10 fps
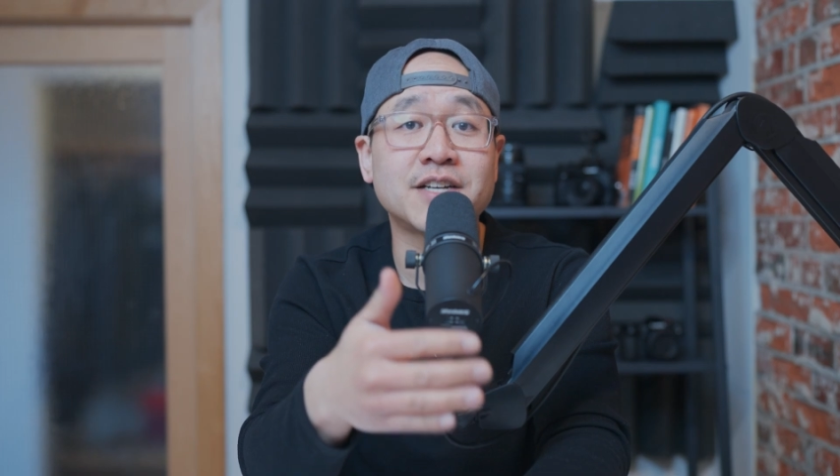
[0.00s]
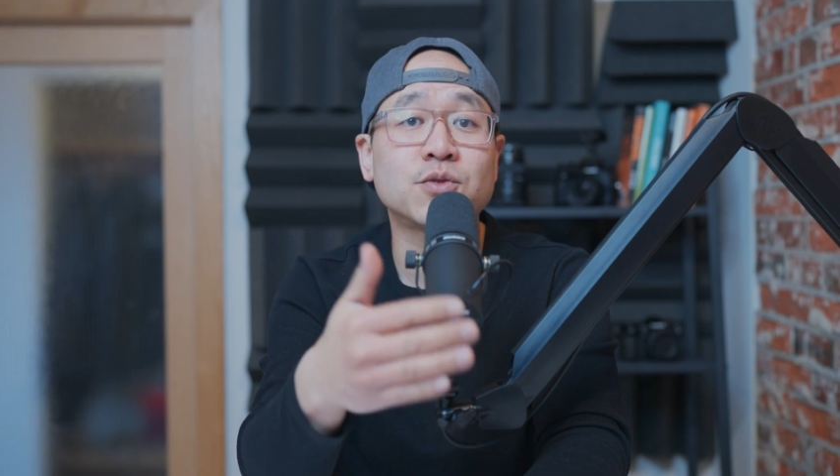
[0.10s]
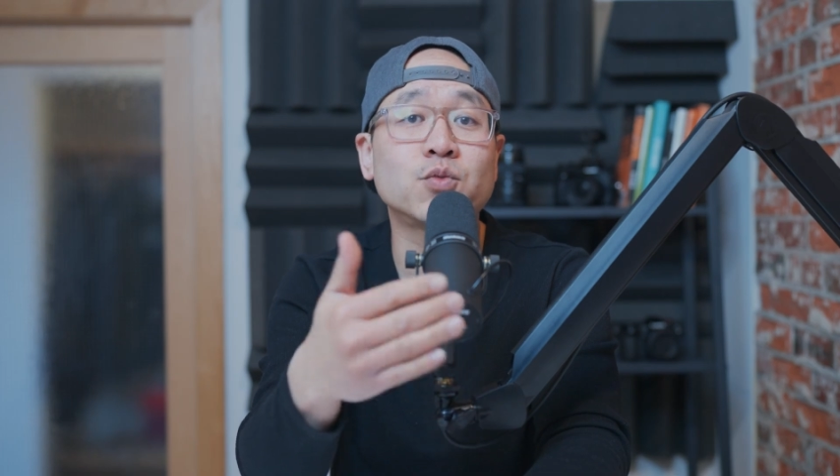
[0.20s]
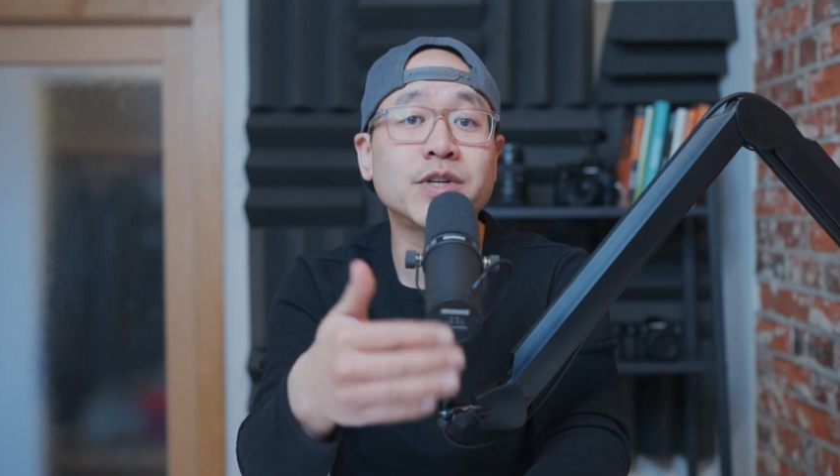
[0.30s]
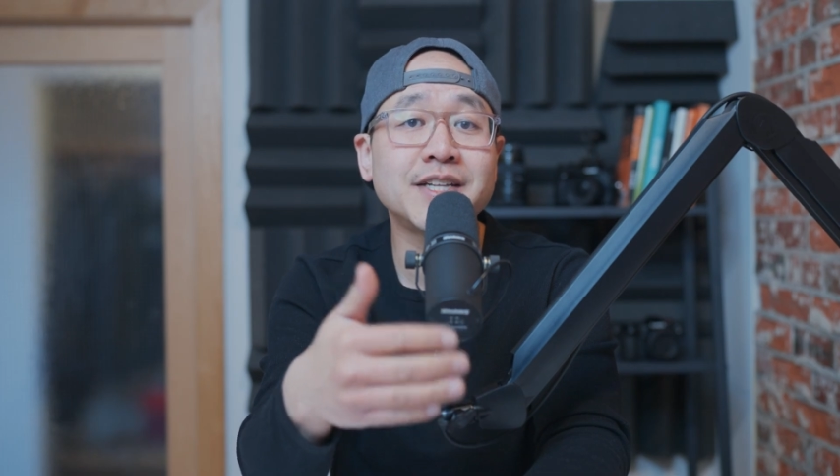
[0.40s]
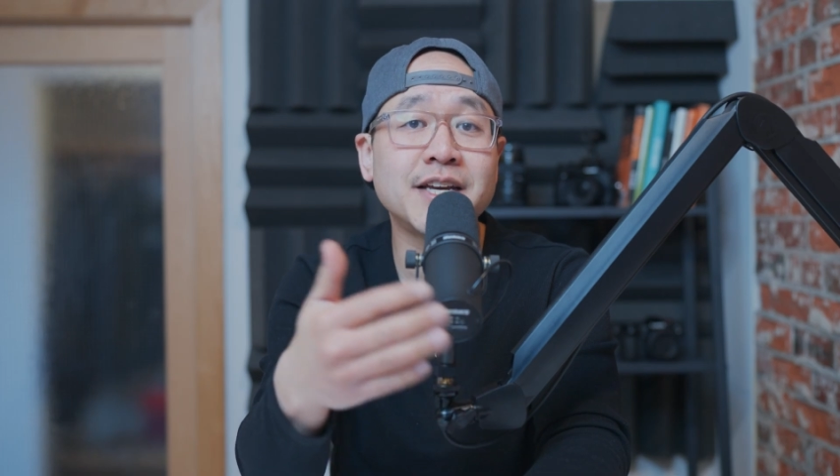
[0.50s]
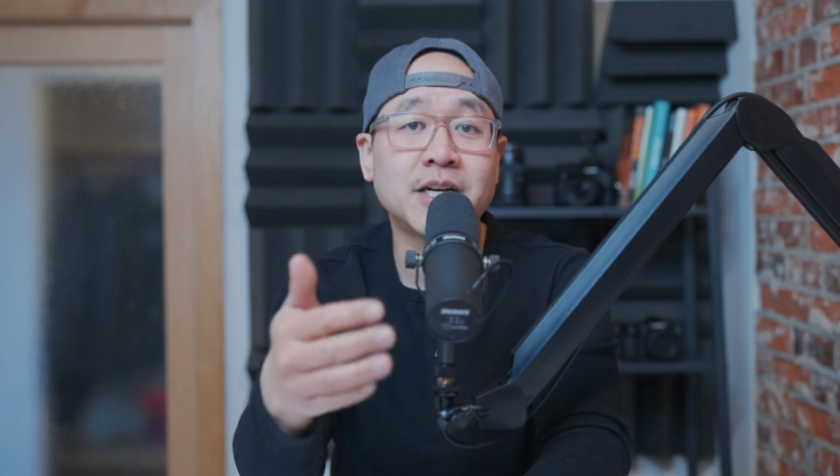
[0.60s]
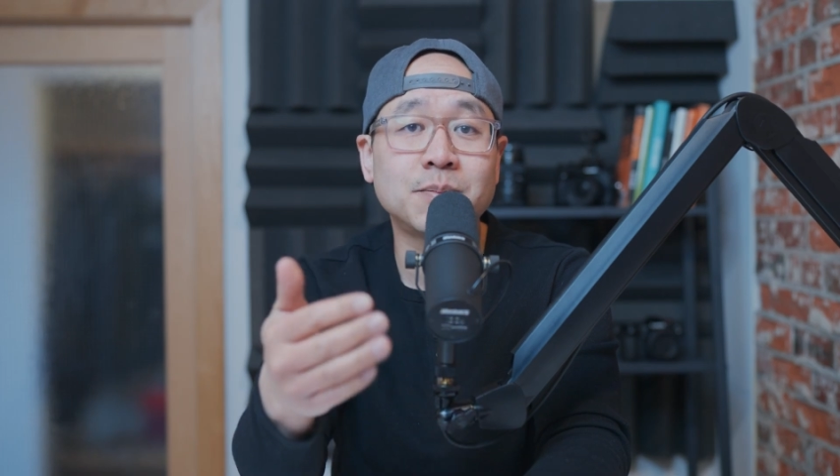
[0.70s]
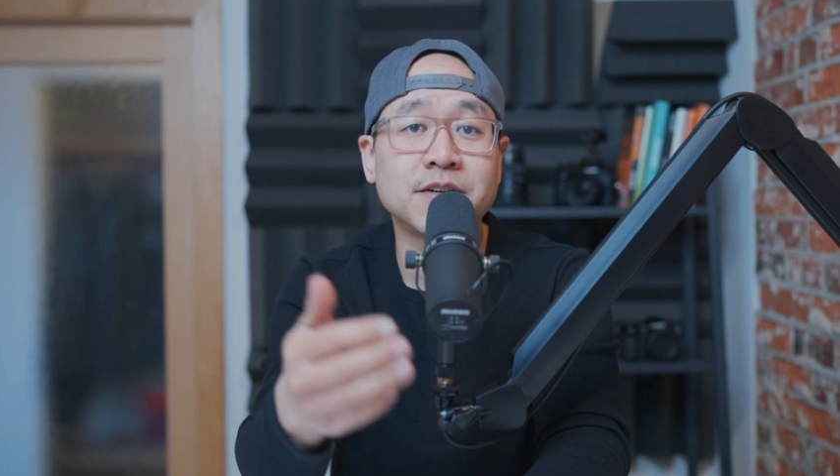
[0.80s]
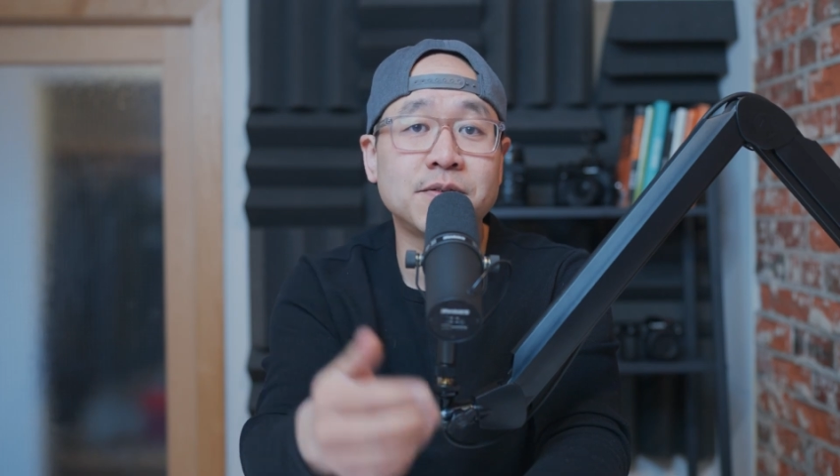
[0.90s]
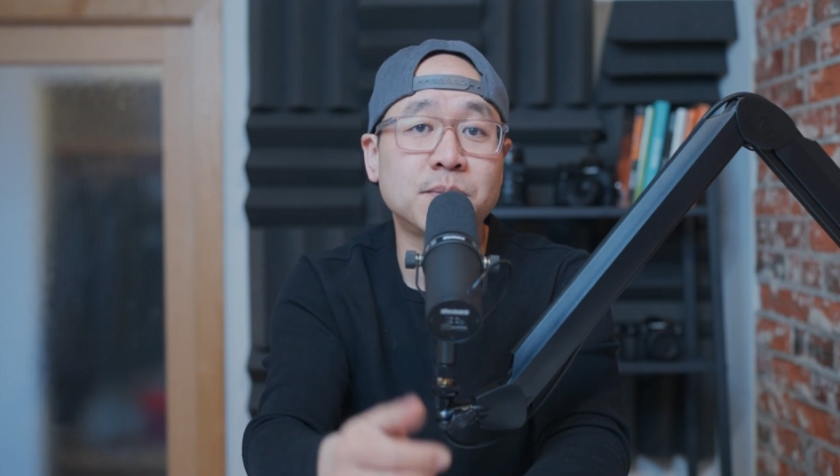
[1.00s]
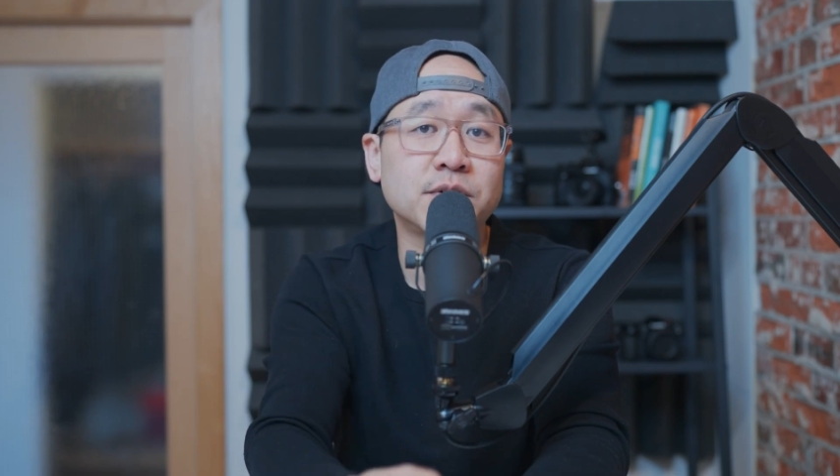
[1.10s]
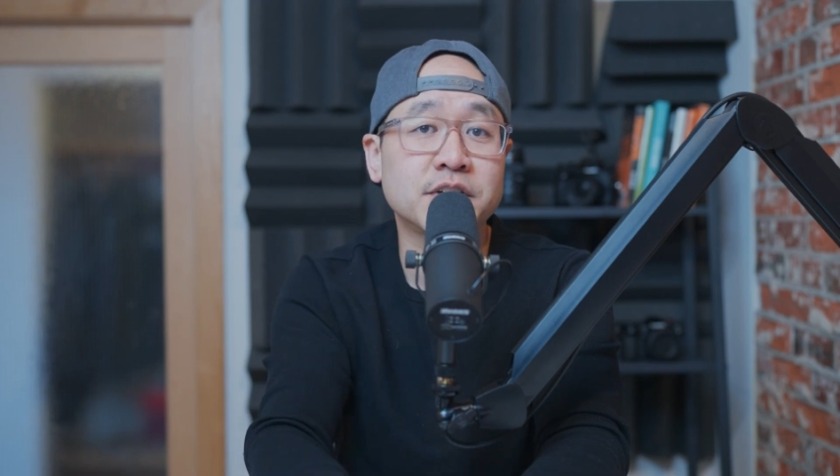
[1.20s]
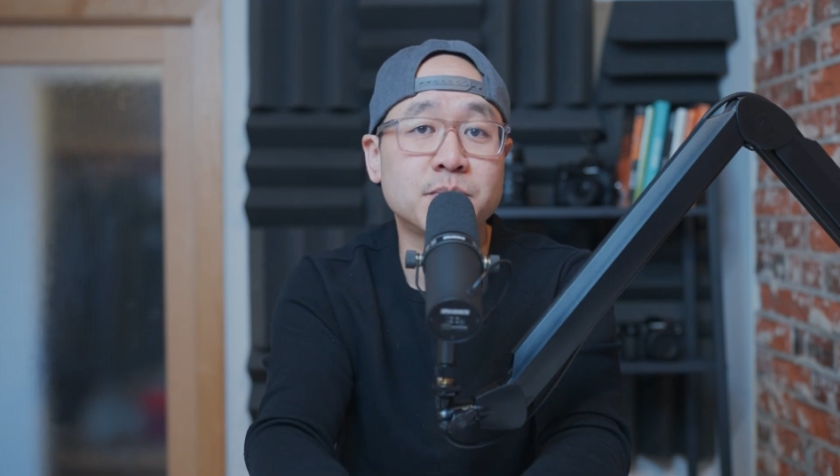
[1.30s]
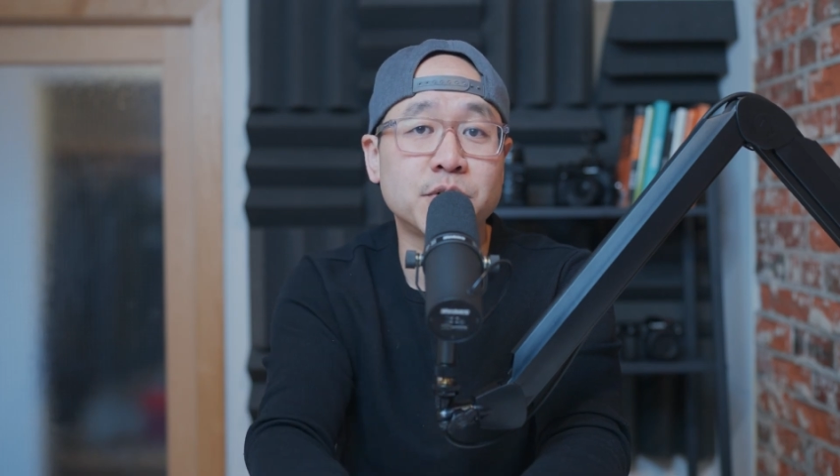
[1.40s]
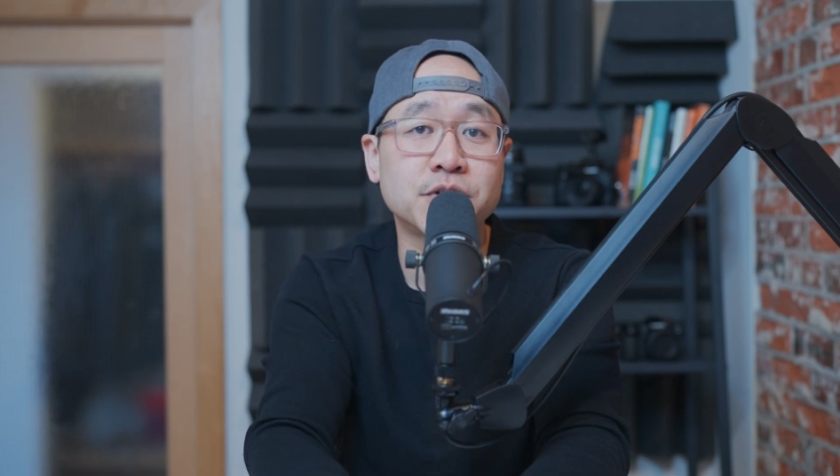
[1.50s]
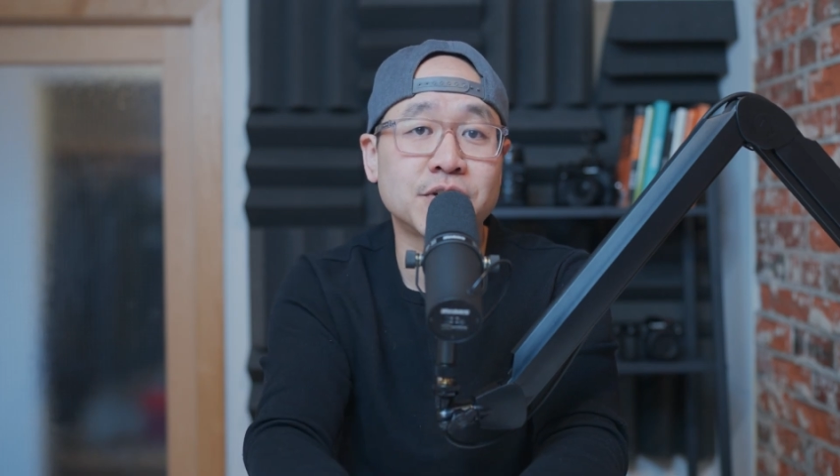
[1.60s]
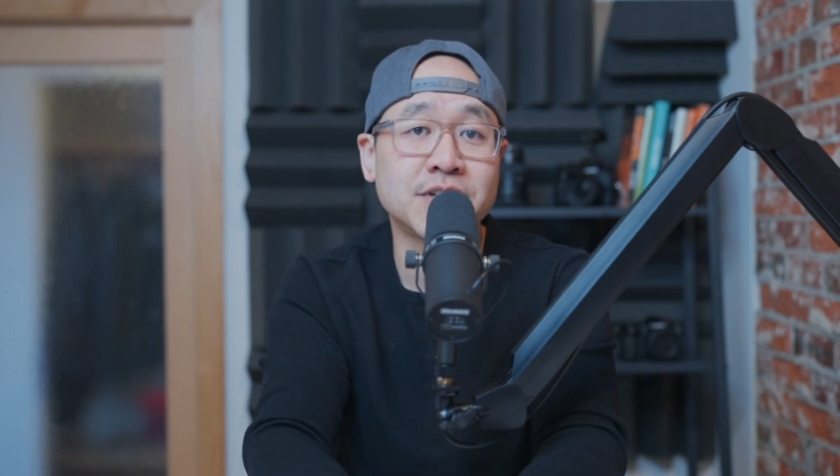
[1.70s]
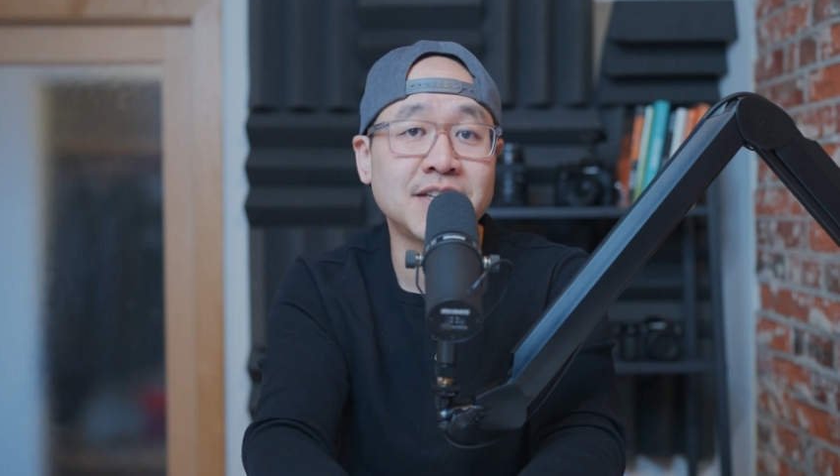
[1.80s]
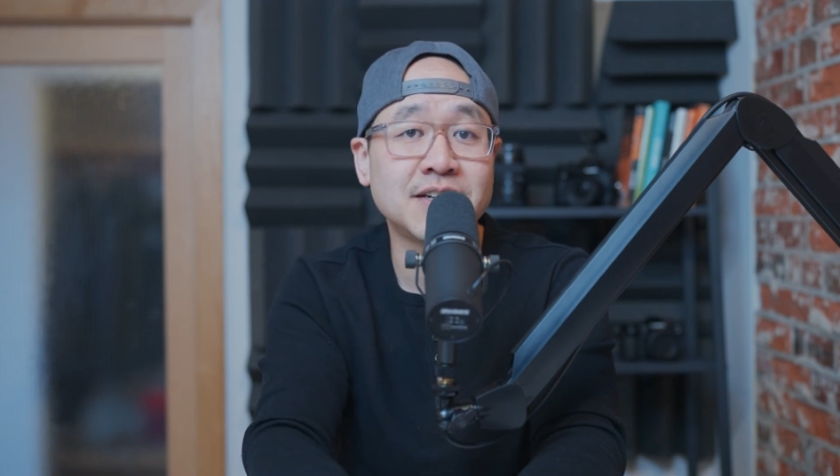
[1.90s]
has really helped give it more
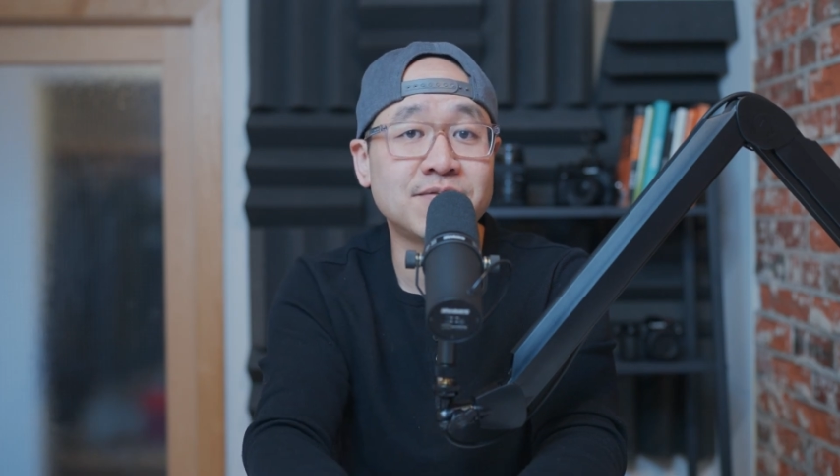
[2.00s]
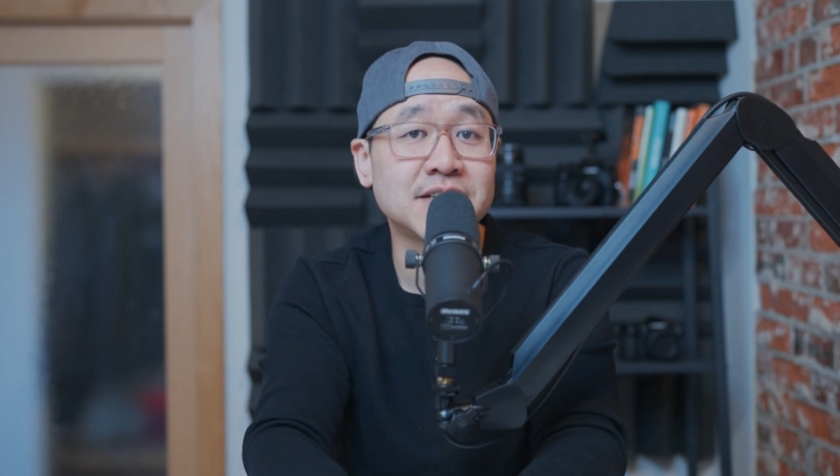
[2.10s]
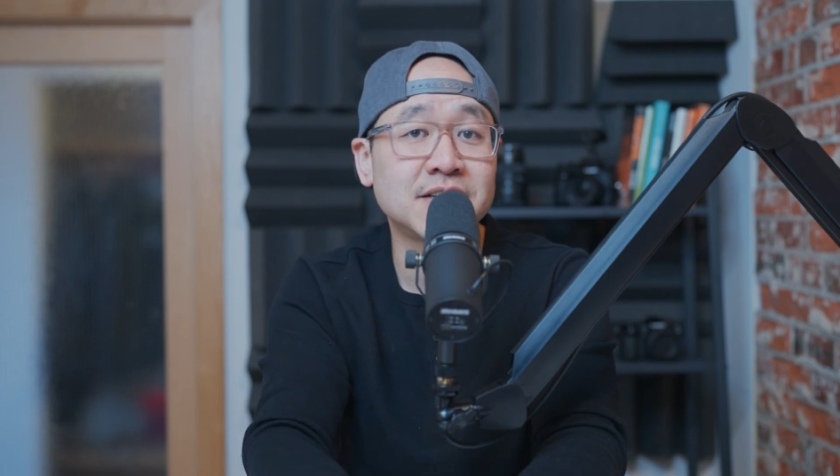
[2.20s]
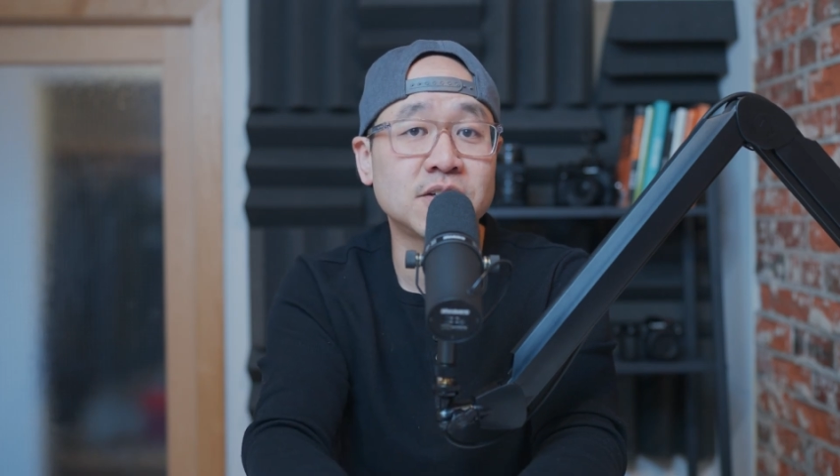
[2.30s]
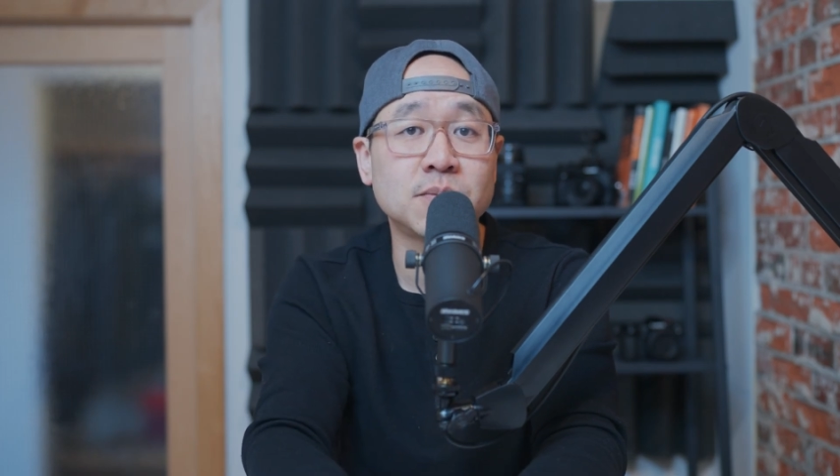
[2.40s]
exposure in the investing